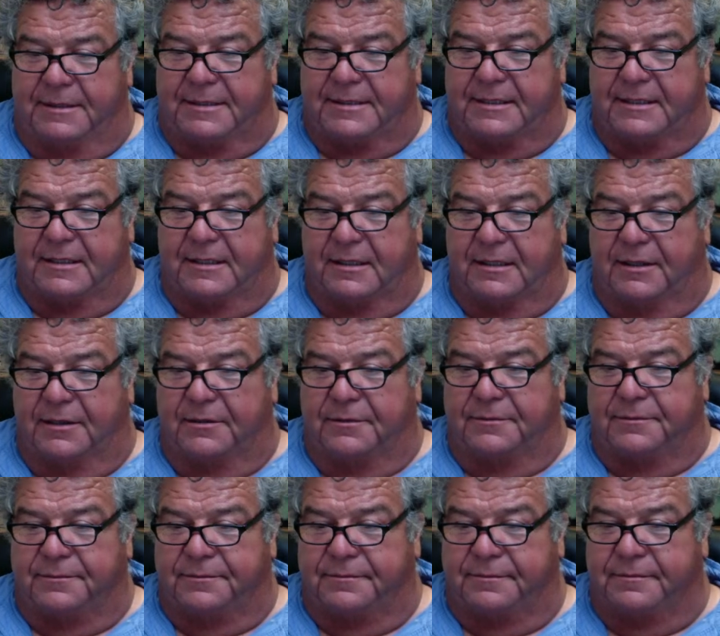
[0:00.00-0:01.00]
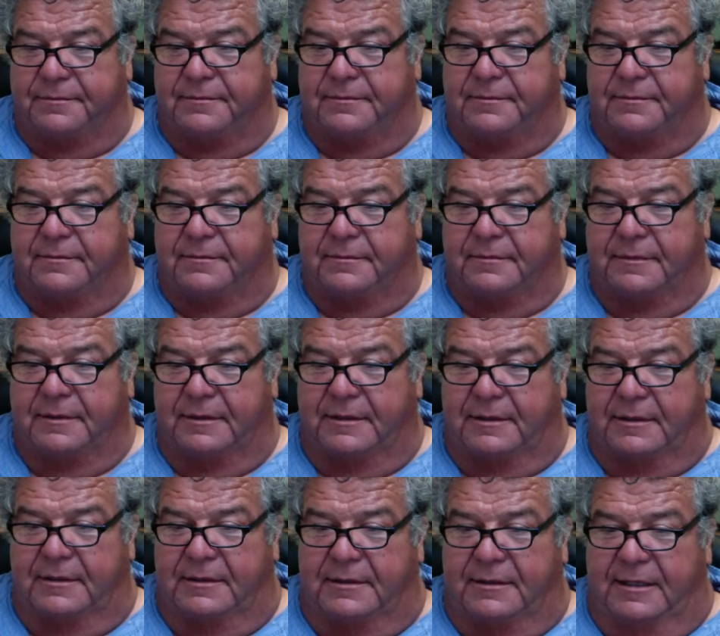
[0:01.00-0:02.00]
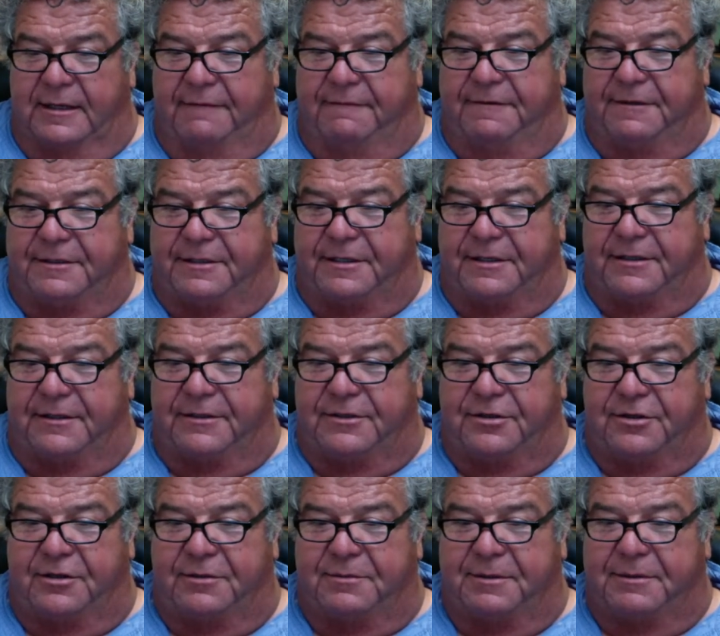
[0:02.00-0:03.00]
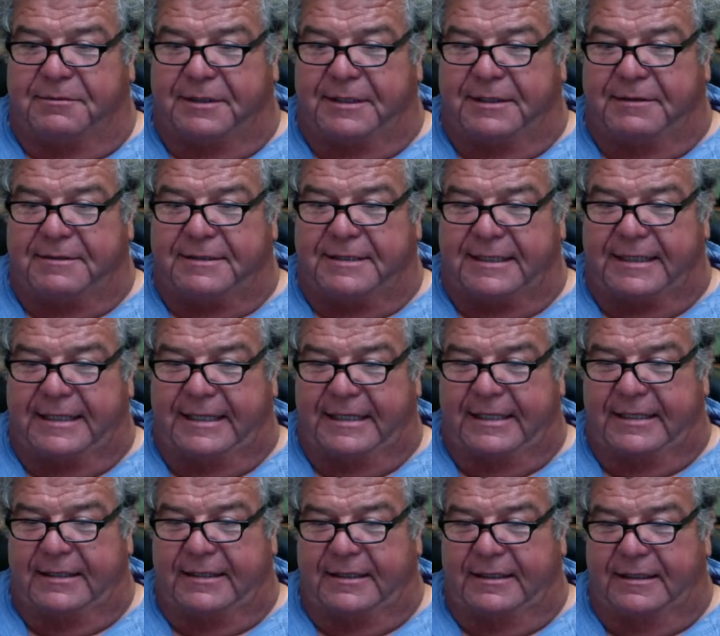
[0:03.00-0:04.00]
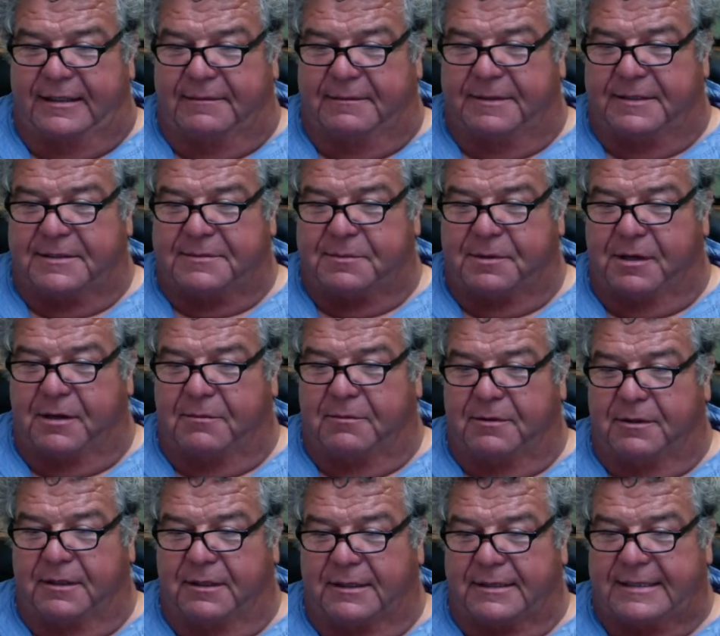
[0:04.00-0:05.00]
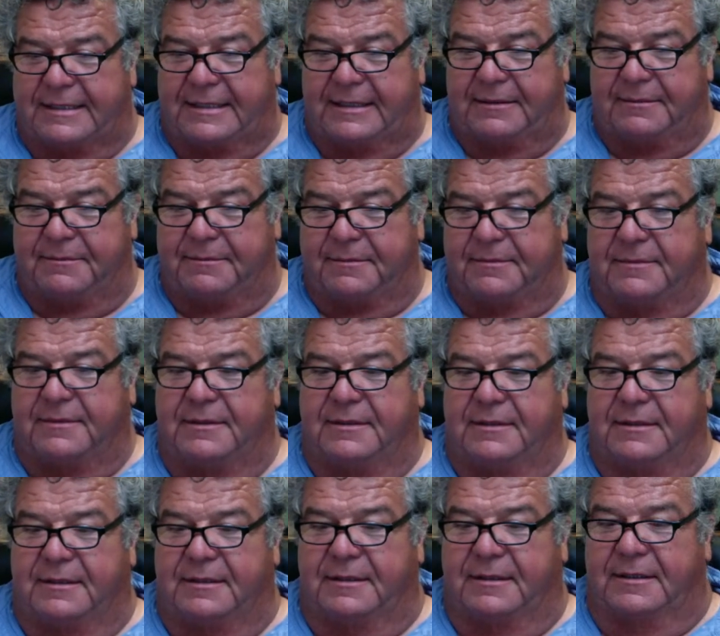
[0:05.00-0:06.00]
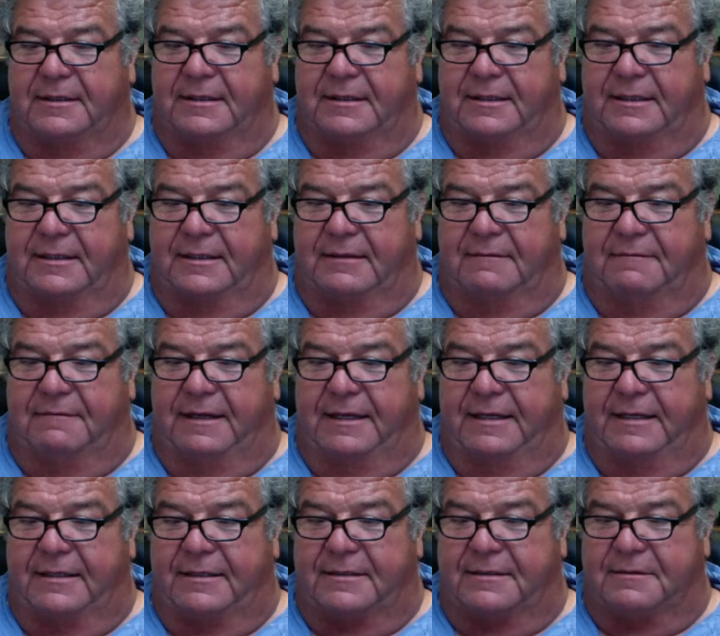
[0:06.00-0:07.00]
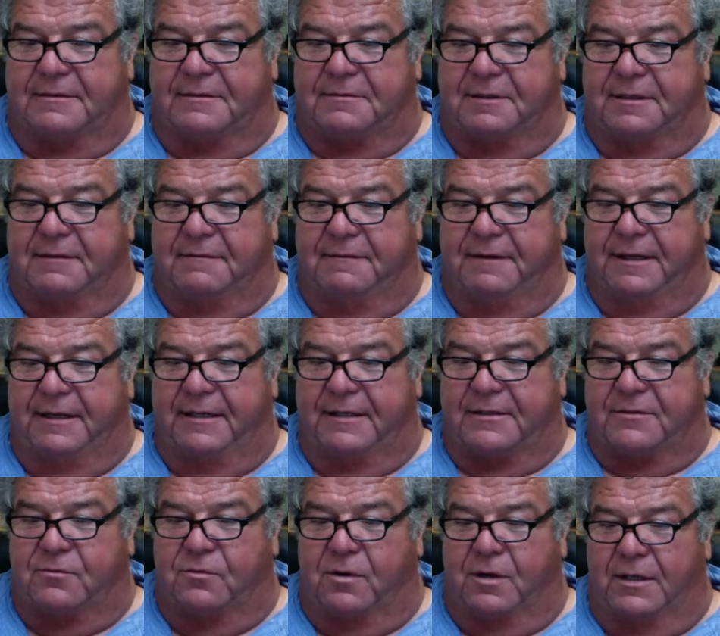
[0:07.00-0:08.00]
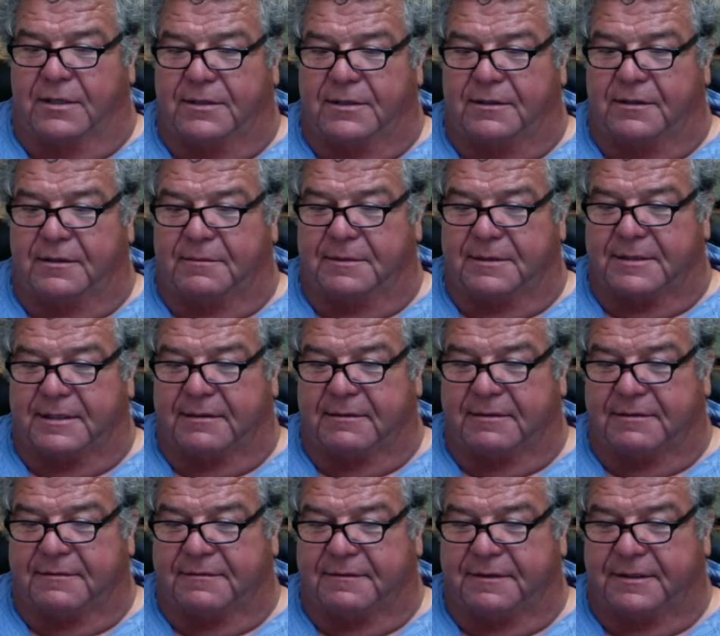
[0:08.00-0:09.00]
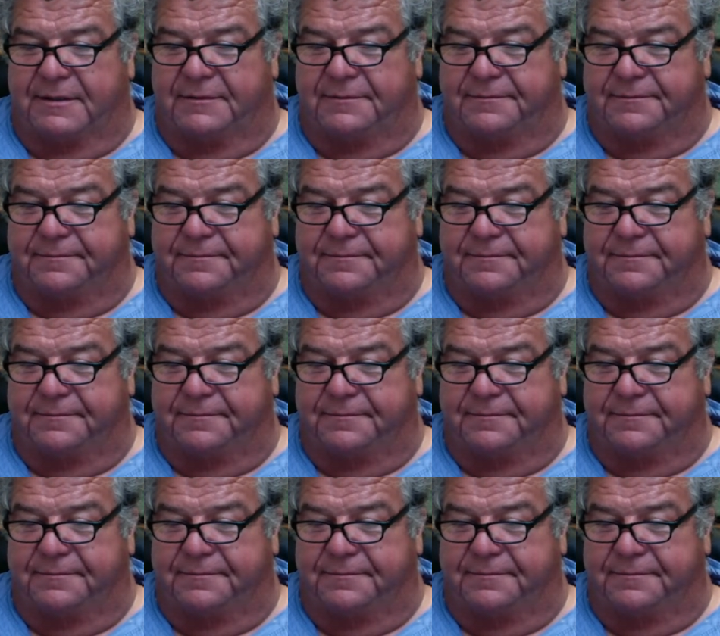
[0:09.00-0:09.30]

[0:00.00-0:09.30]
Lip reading: said hello. I fished a tournament when he was a kid. Him and his mom were a team in Vegas. It was one of the Vegas wand tournaments. That was fun.